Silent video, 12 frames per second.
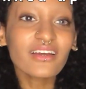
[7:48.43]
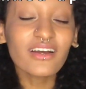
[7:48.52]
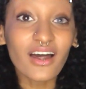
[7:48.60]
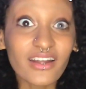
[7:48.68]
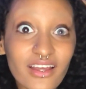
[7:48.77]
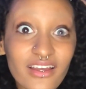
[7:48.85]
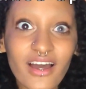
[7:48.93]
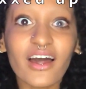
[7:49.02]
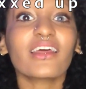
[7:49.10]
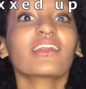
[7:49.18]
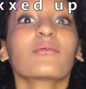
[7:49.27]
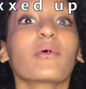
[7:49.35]
cutting and
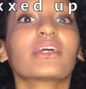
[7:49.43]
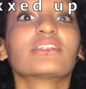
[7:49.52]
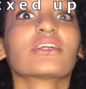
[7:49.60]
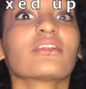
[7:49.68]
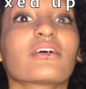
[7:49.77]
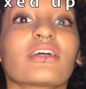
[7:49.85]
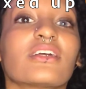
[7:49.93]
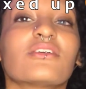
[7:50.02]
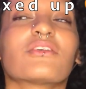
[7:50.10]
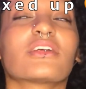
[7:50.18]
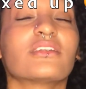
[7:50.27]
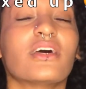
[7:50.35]
cutting to make shit look
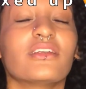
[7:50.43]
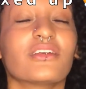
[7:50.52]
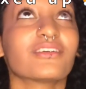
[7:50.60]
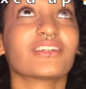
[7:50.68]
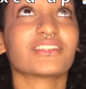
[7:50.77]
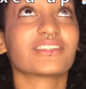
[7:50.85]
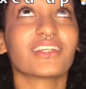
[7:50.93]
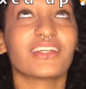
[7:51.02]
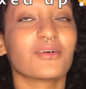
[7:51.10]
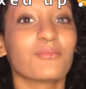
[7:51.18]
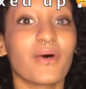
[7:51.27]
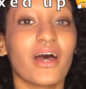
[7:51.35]
even, and then you're just in
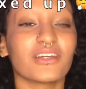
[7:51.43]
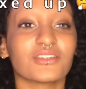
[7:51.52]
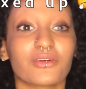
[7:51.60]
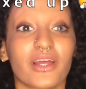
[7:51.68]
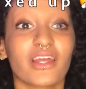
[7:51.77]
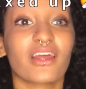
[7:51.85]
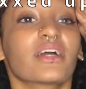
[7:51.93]
a mess, right?